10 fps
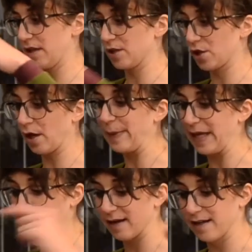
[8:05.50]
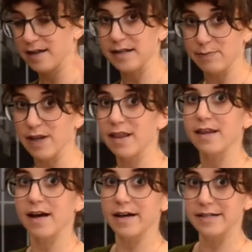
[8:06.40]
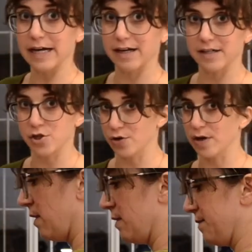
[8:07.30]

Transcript: the topping is with a darker sugar.